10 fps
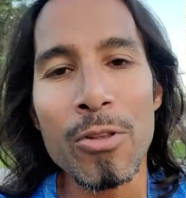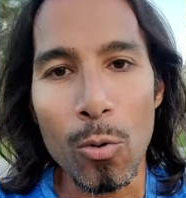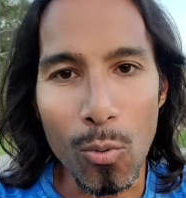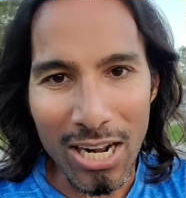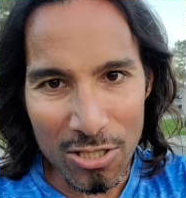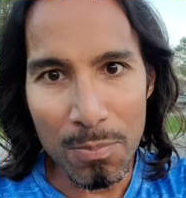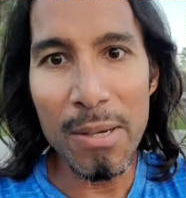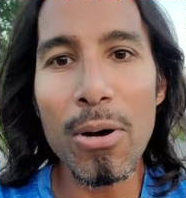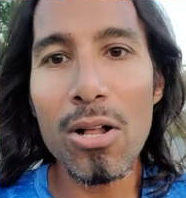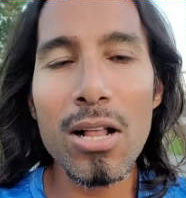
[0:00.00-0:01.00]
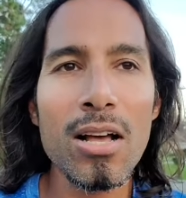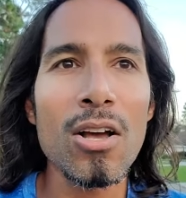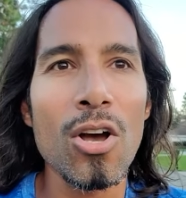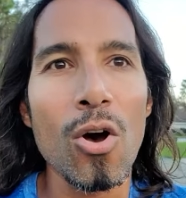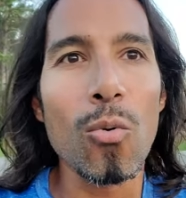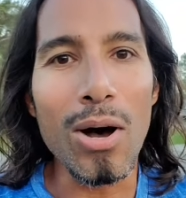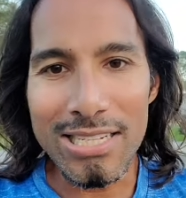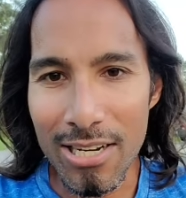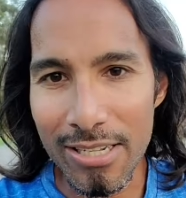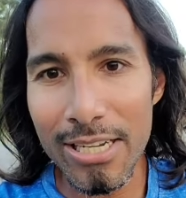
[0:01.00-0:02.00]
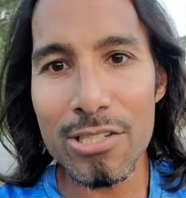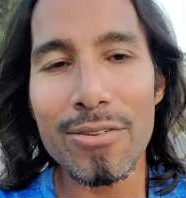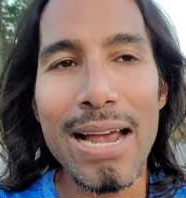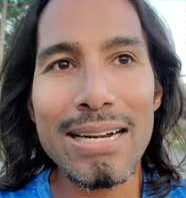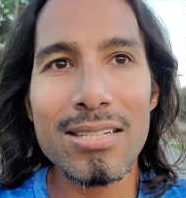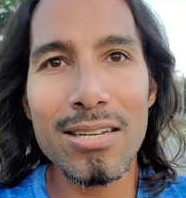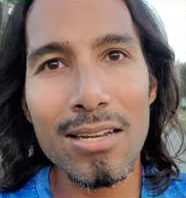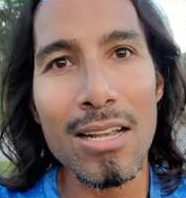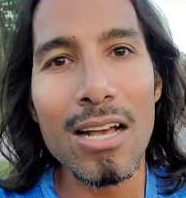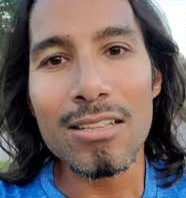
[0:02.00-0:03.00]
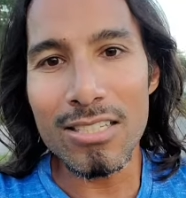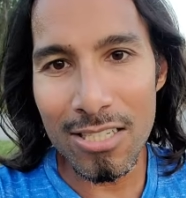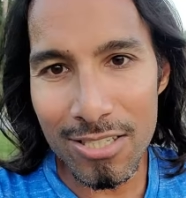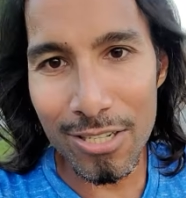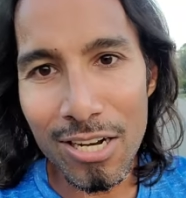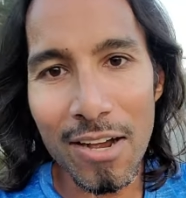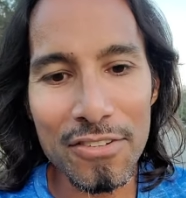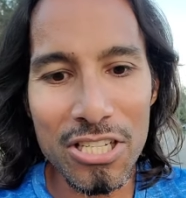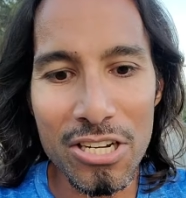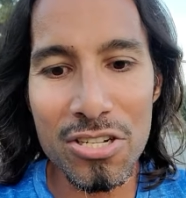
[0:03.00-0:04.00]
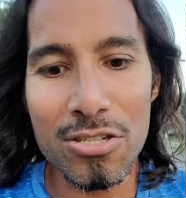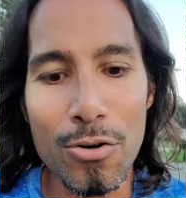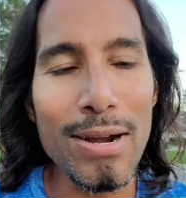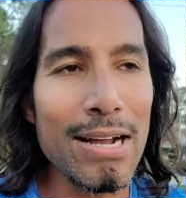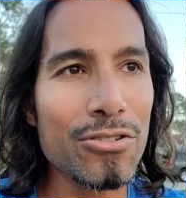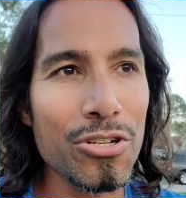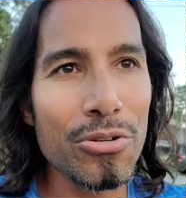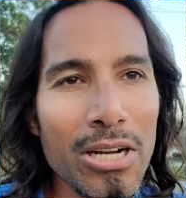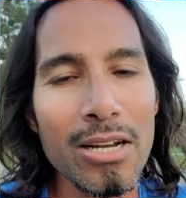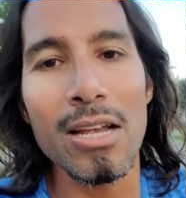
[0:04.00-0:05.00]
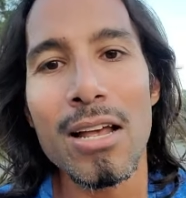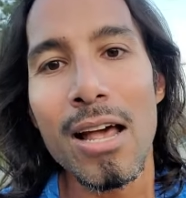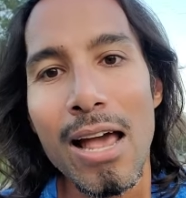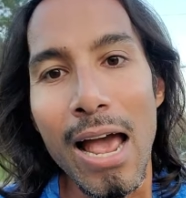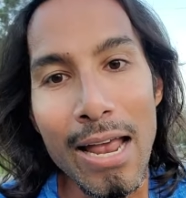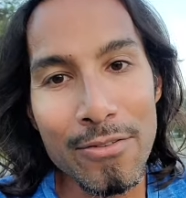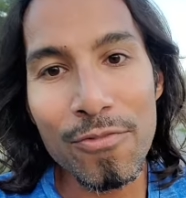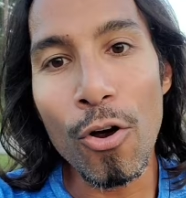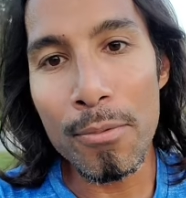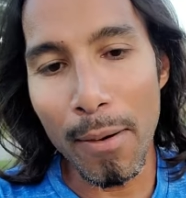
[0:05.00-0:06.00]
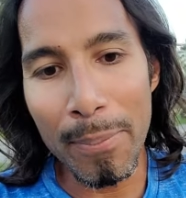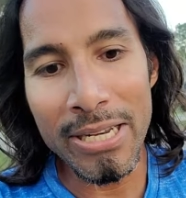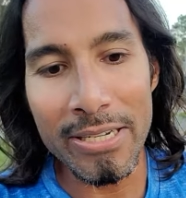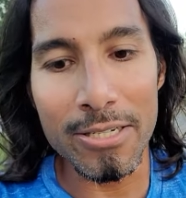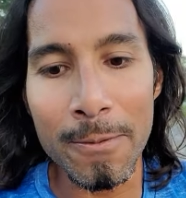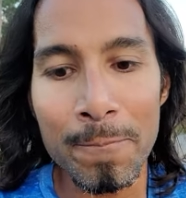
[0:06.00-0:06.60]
Watch people, watch how they interact, listen to the conversations around you, and form your opinion.